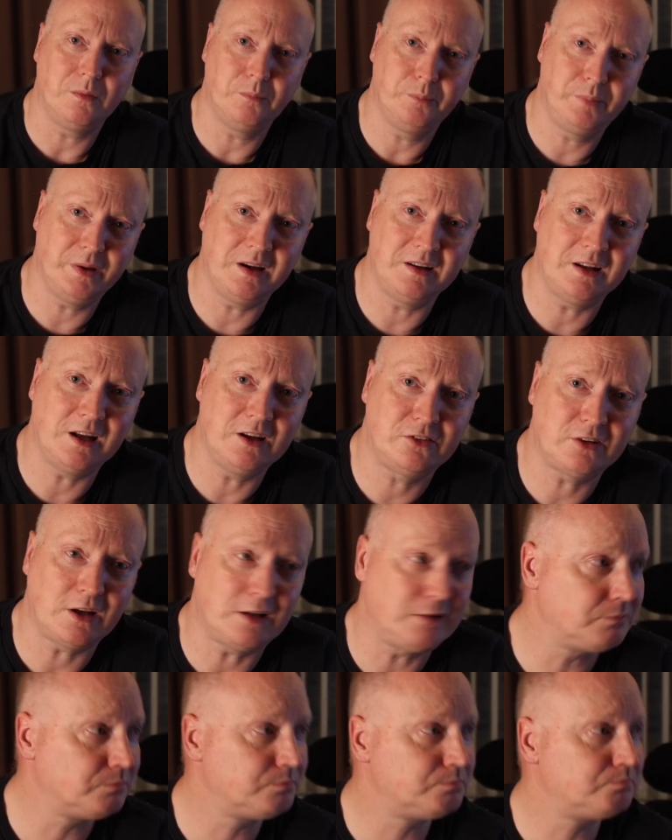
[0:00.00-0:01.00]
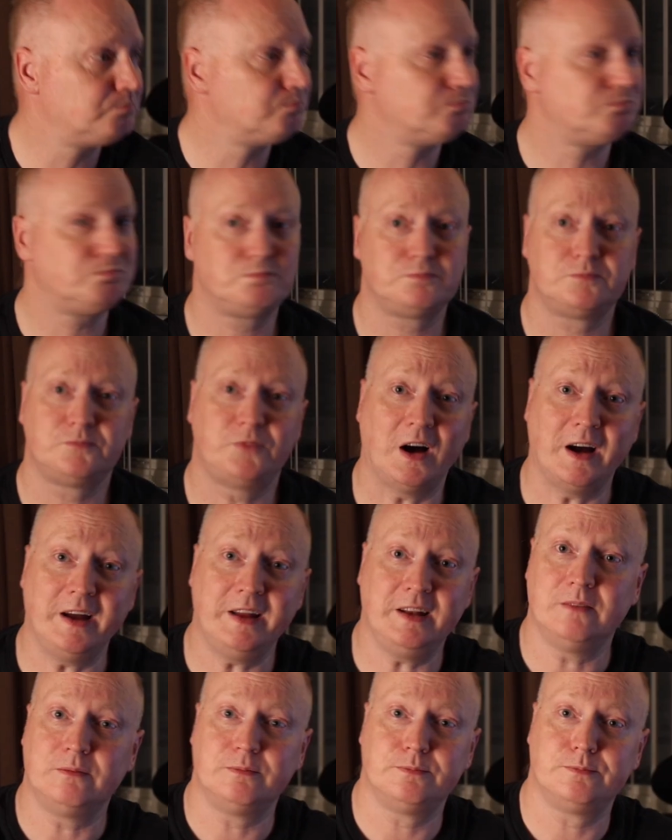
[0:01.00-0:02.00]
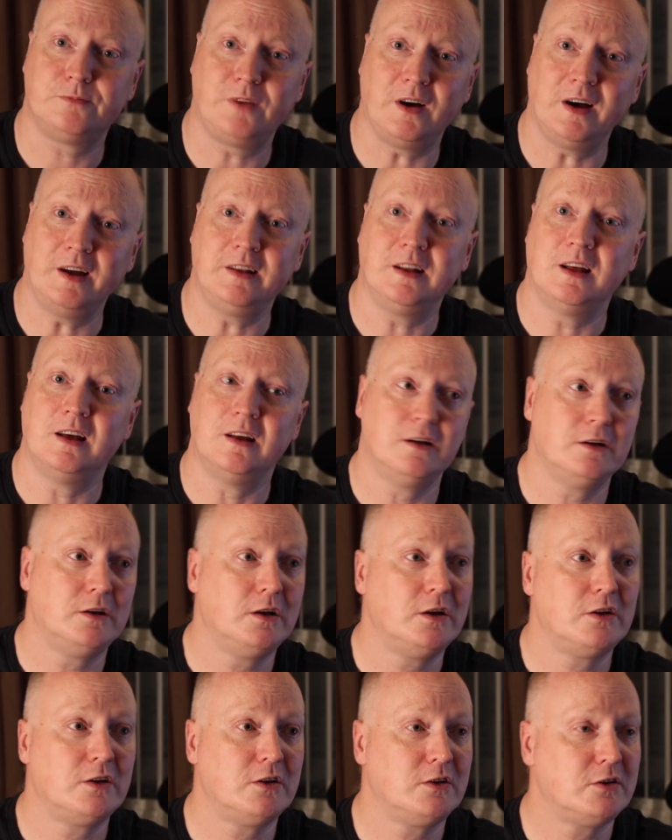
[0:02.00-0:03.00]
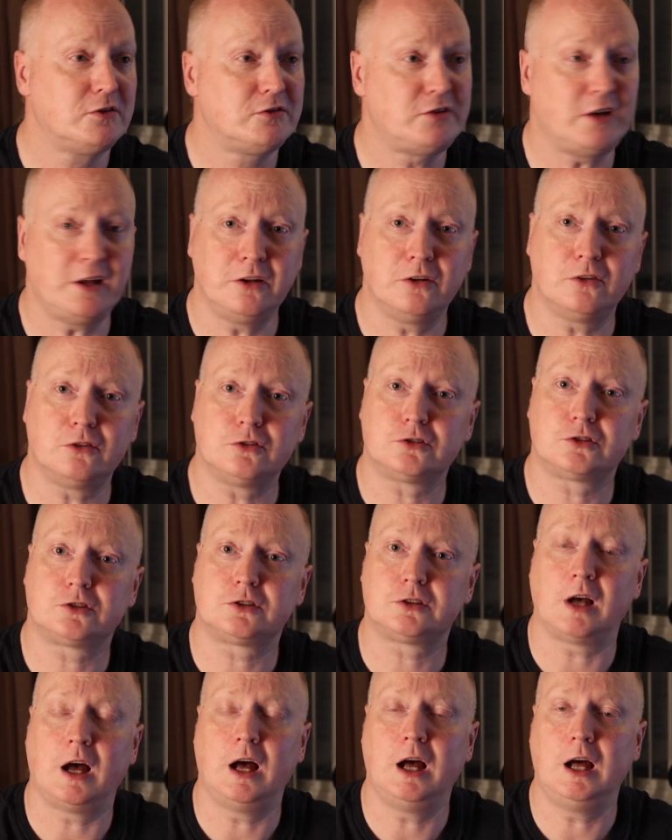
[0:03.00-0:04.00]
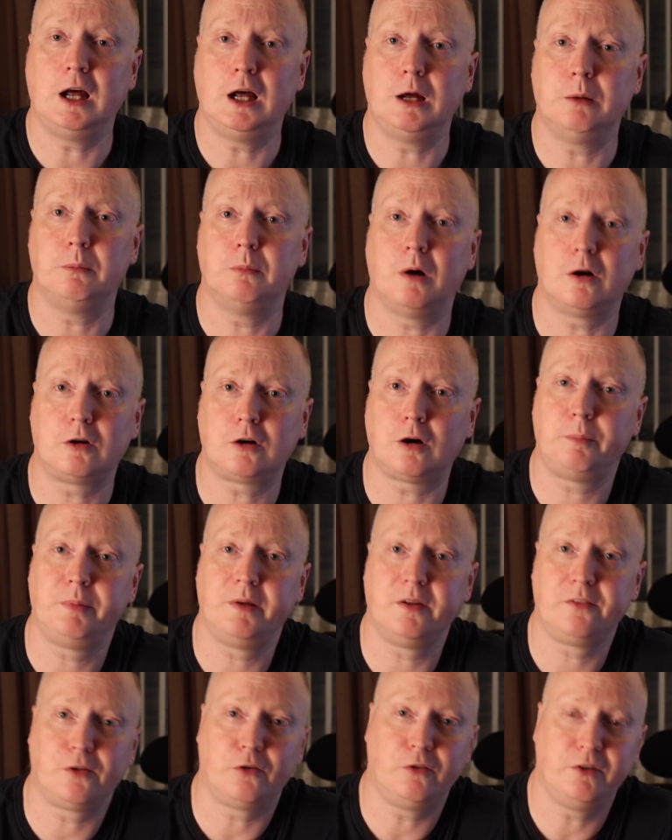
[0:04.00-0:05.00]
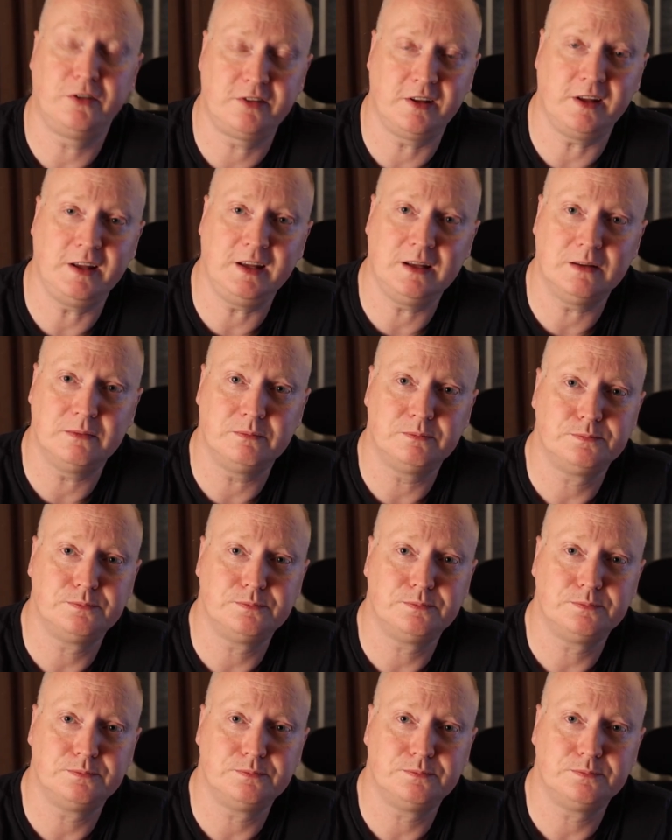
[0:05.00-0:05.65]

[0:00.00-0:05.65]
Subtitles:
B&H said, fine, send us a copy of the receipt,